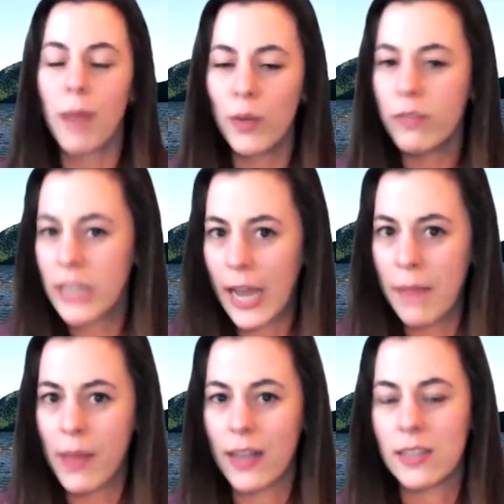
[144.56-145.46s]
brief time
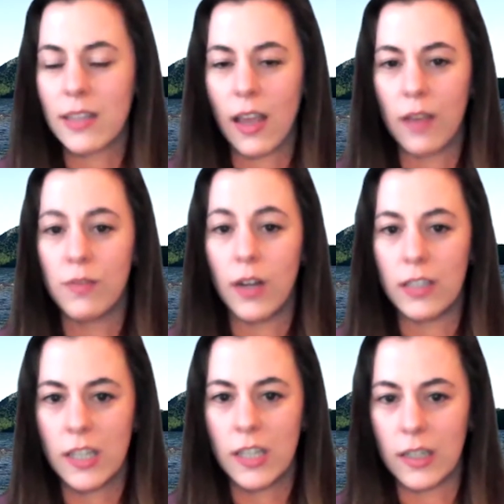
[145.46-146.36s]
as a
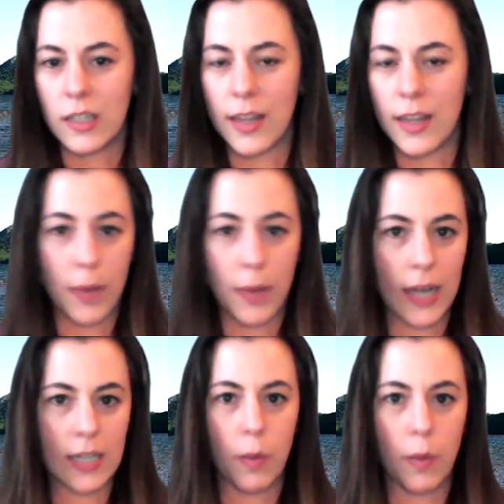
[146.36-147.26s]
volunteer in the
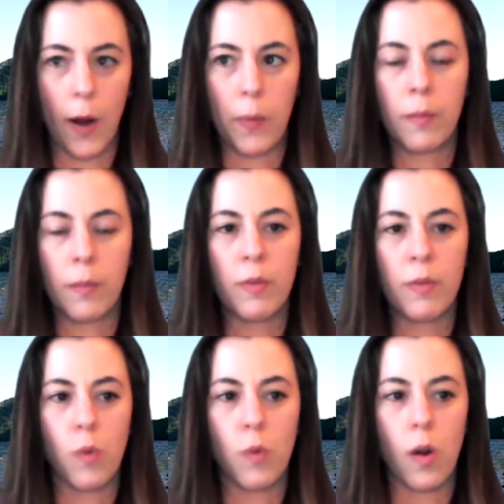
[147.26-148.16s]
botany department
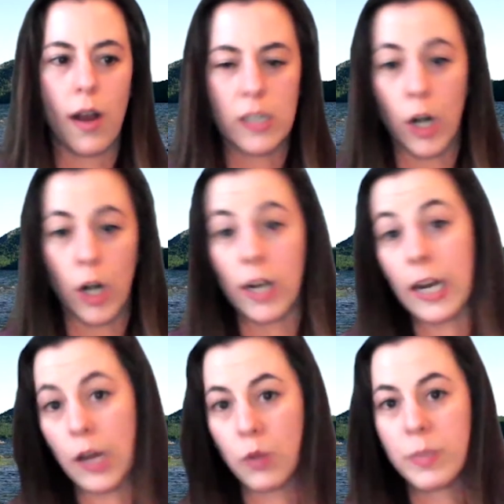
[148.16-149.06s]
before I started
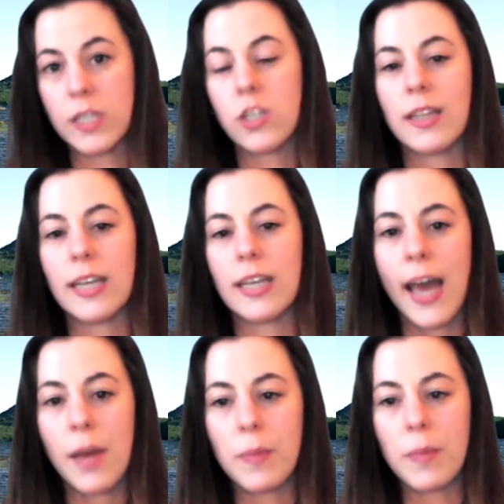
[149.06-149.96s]
another position at the
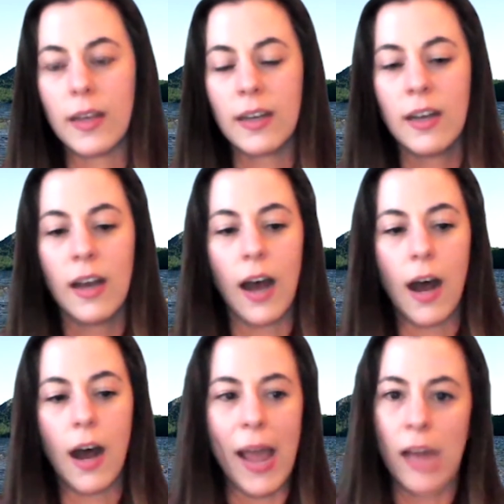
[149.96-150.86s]
Academy,
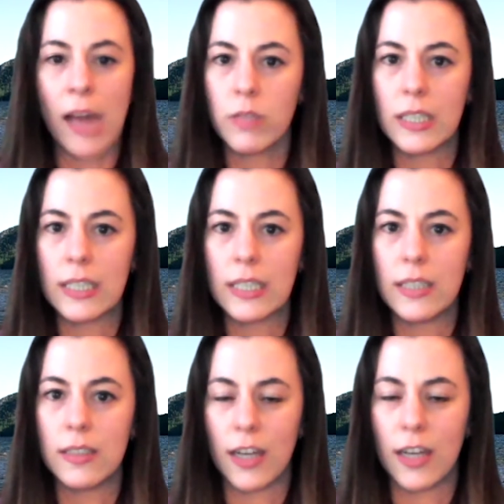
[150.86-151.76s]
I hadn't really
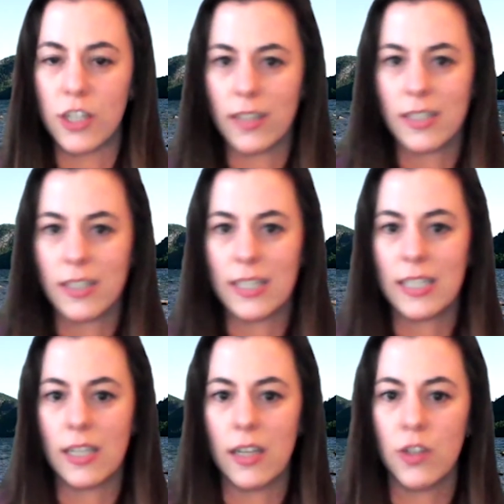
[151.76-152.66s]
gotten a chance to
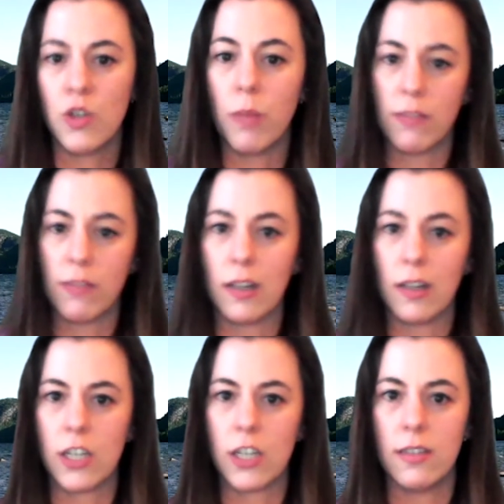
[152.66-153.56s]
see too much of the
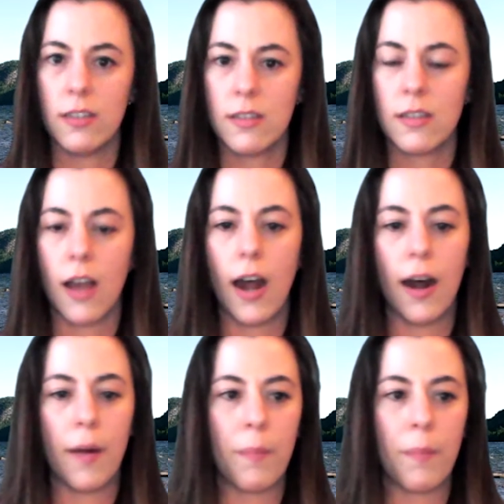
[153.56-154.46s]
collections,
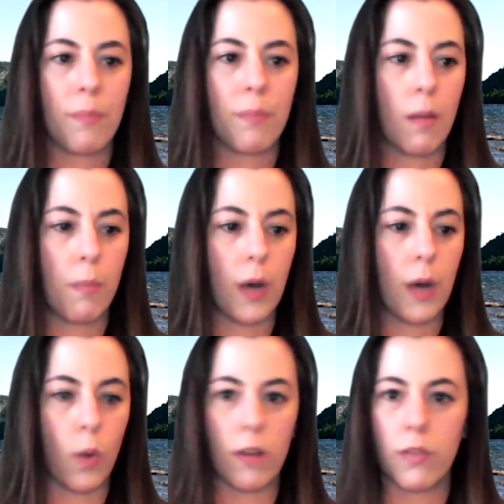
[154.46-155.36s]
but
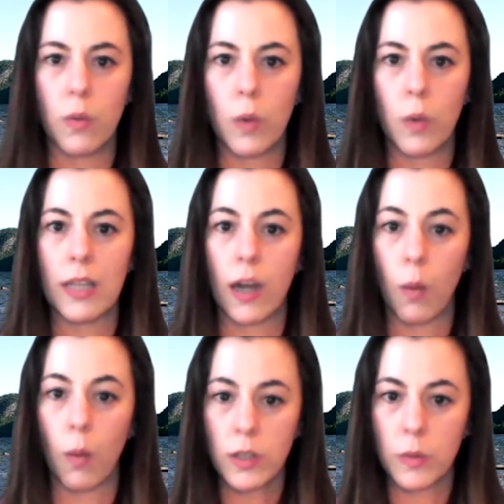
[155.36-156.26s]
one of the women that I
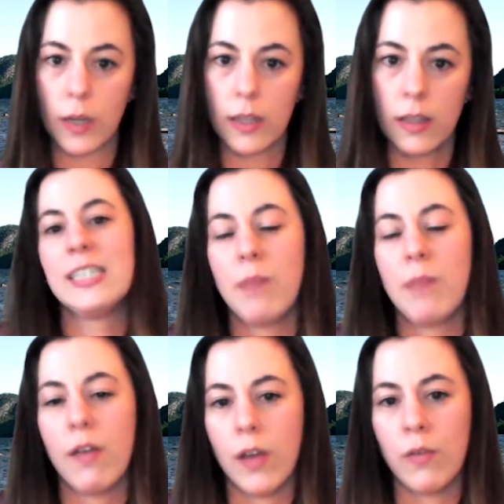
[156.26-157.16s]
worked with did
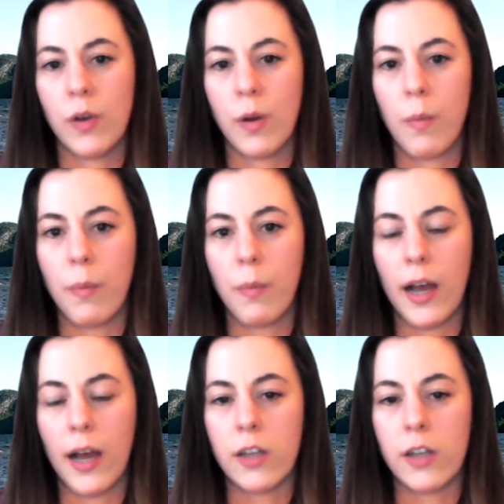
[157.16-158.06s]
me a favor
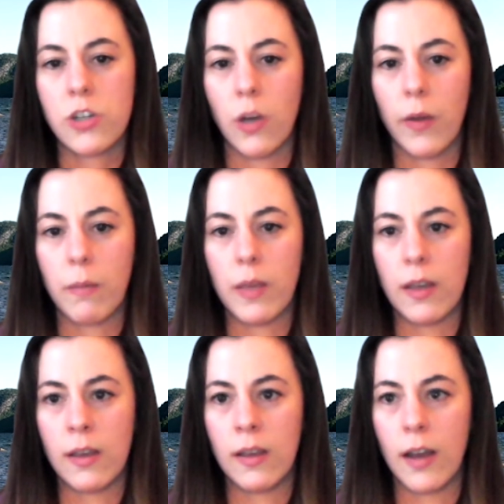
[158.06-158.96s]
by showing
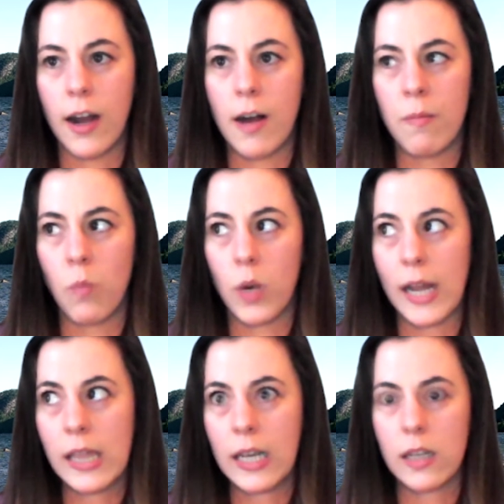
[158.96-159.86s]
me what I
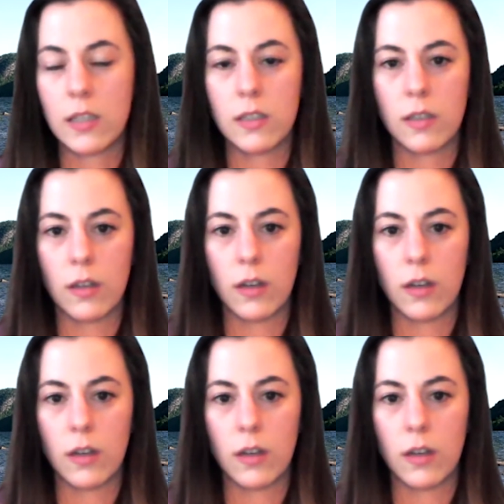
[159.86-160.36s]
think is